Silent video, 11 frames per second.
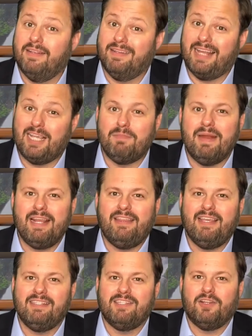like many
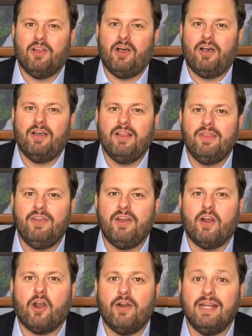things in law, there
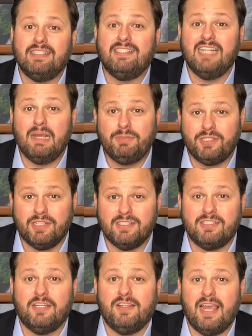are exceptions
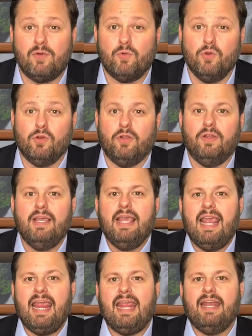to that rule.
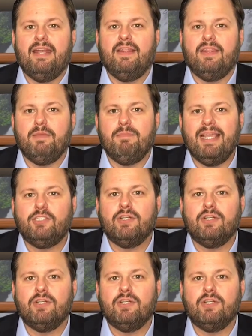And the major